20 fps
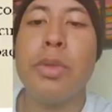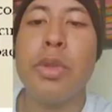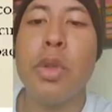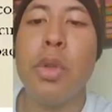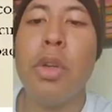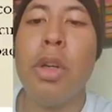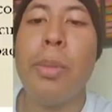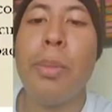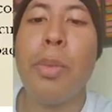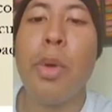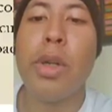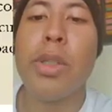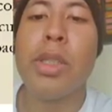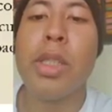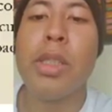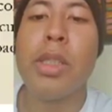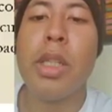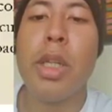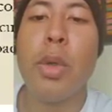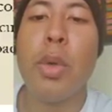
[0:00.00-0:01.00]
to a
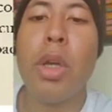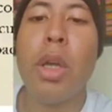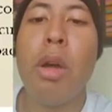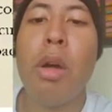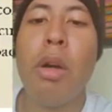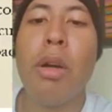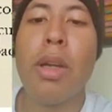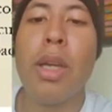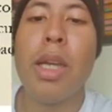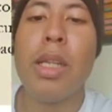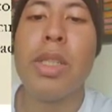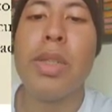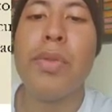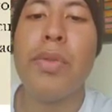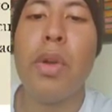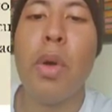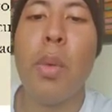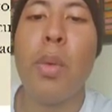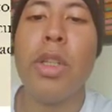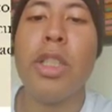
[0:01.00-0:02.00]
processed liquid or gas
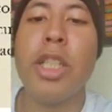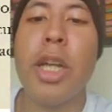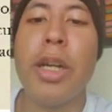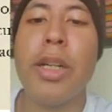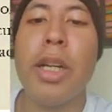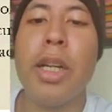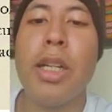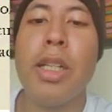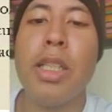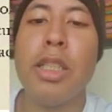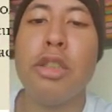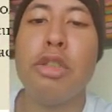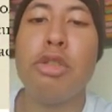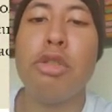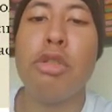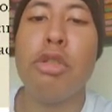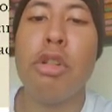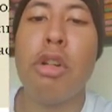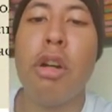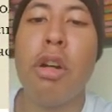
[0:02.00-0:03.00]
flowing directly
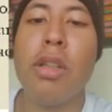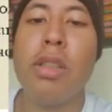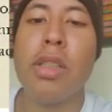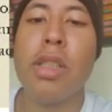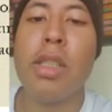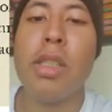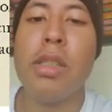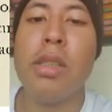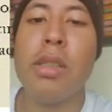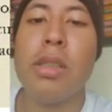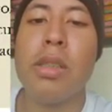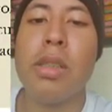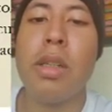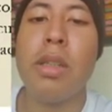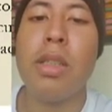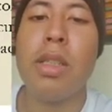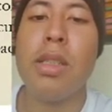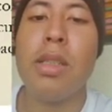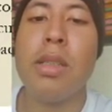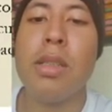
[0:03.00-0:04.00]
through coils
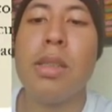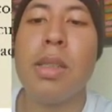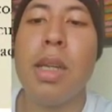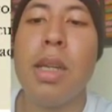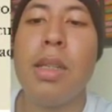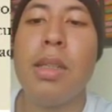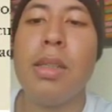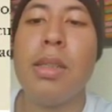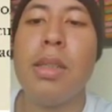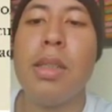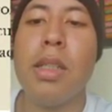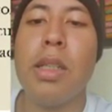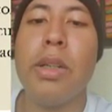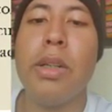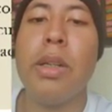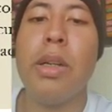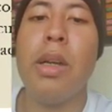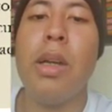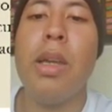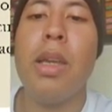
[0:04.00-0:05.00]
installed inside
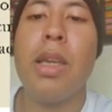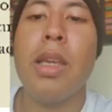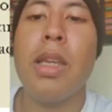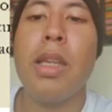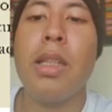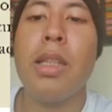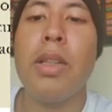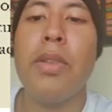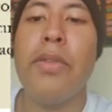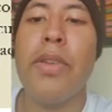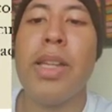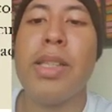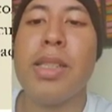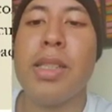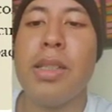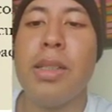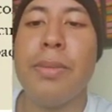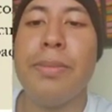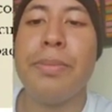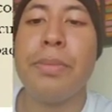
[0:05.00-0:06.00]
the heater
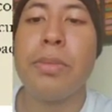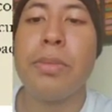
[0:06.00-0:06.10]
vessel.